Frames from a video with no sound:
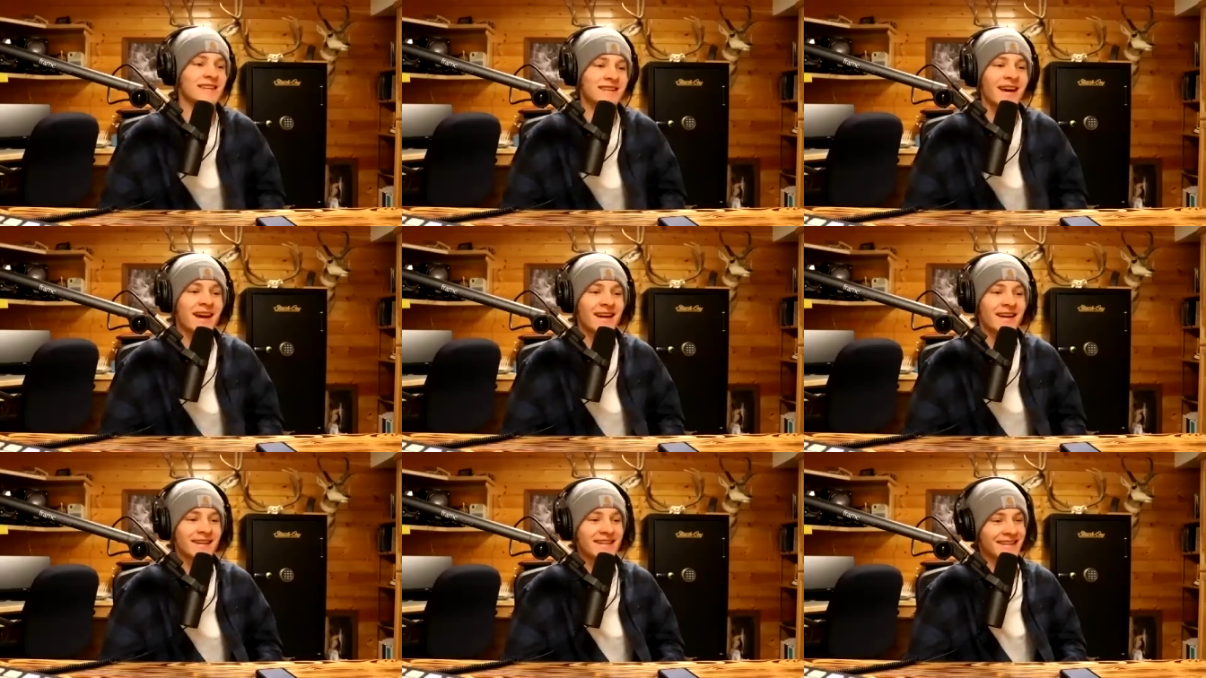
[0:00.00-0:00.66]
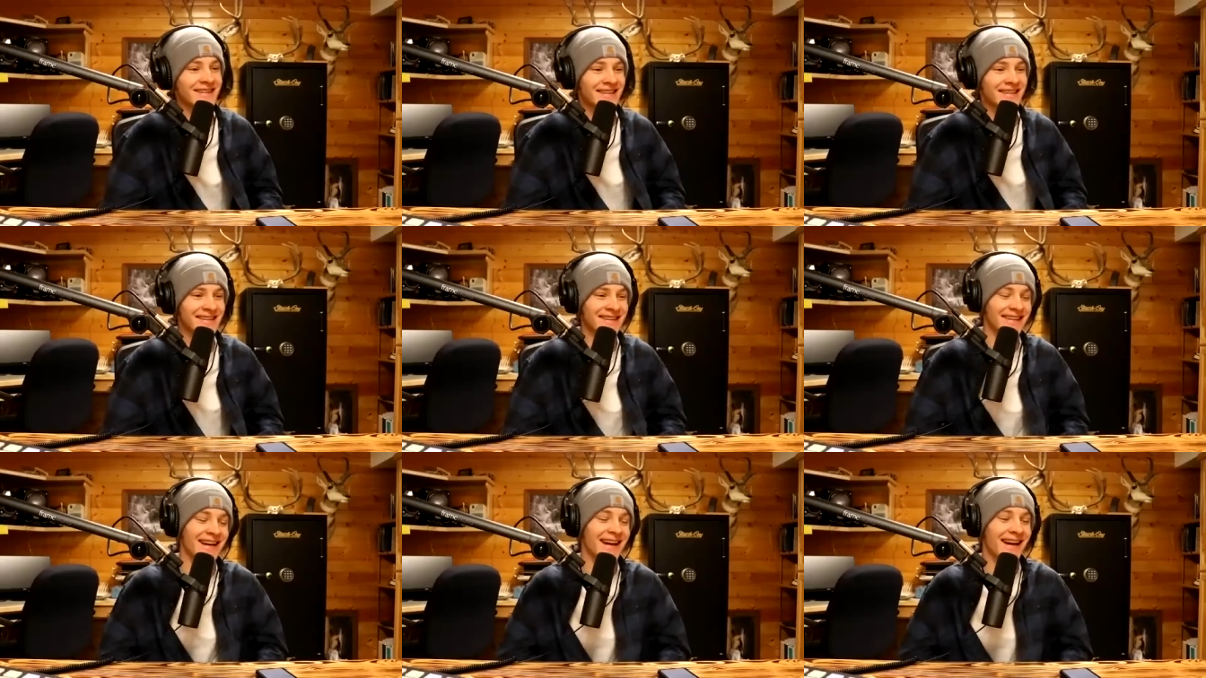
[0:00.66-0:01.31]
Yeah,
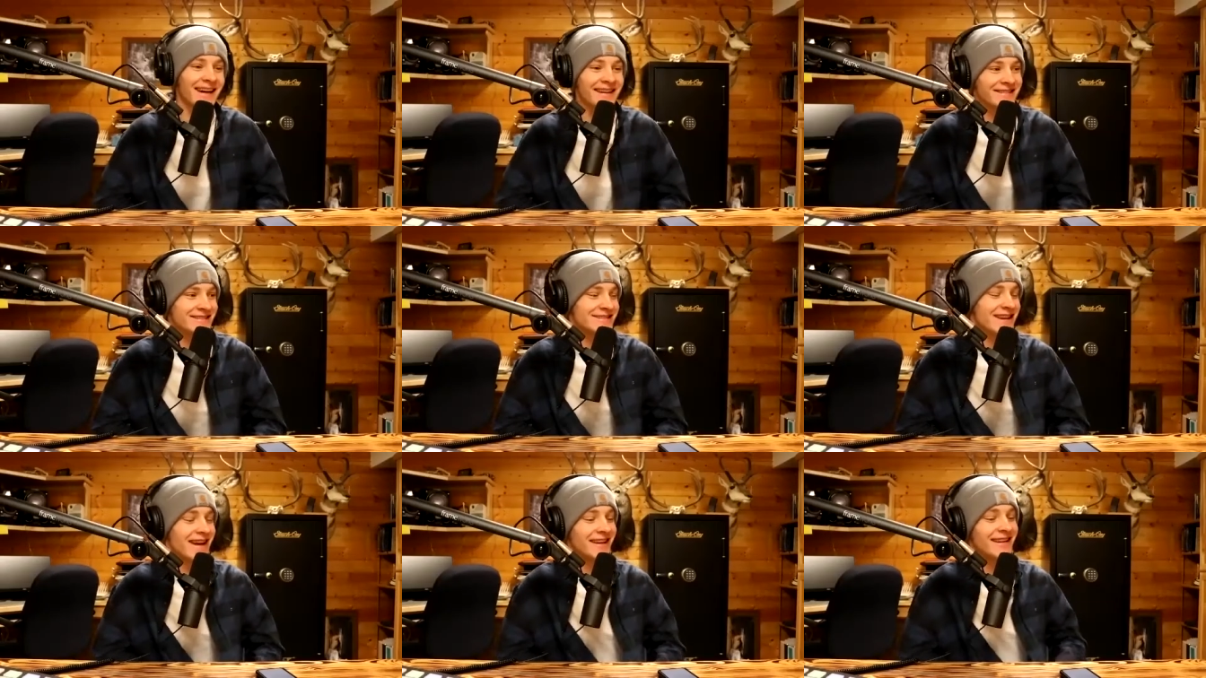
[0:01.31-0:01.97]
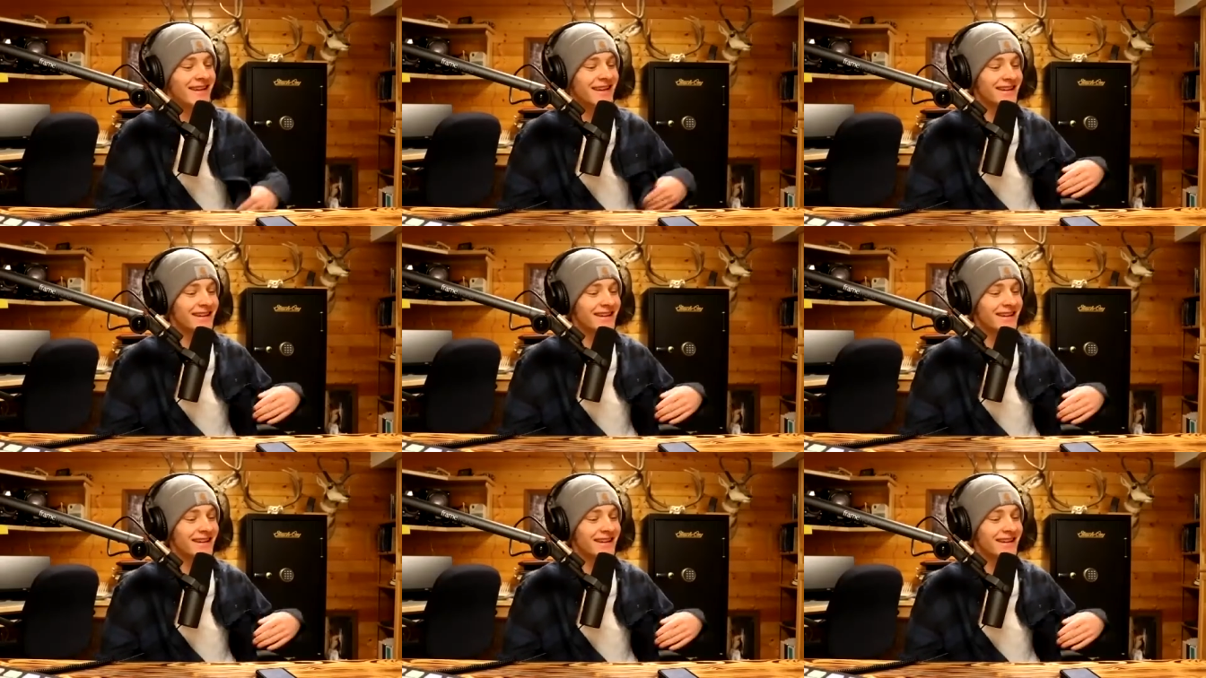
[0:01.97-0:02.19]
I understand.